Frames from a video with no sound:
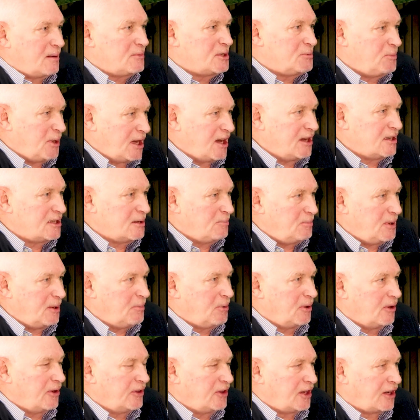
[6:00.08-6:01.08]
I'm speaking to
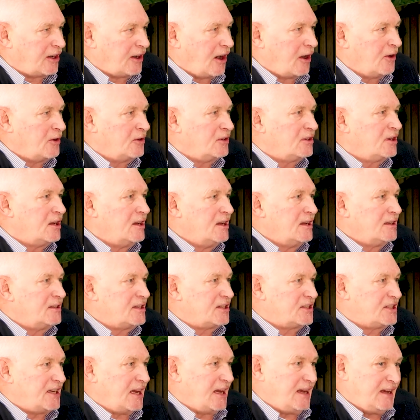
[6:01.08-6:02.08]
people on the ground
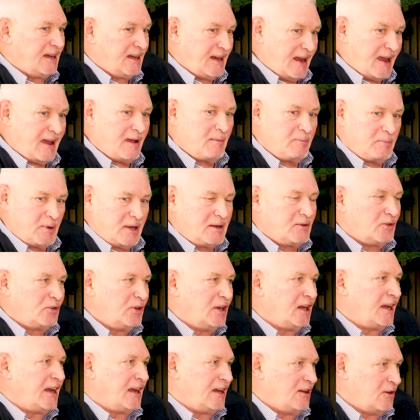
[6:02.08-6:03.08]
to say, but
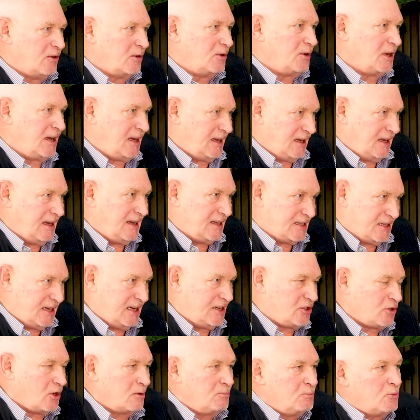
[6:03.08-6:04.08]
really,
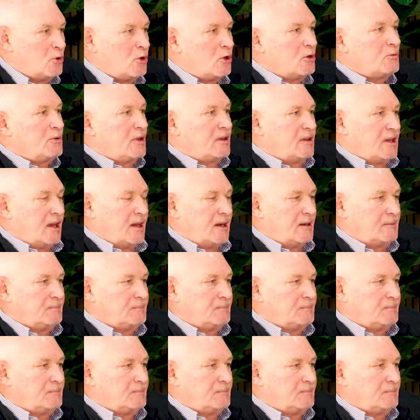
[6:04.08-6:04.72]
he's on board with that.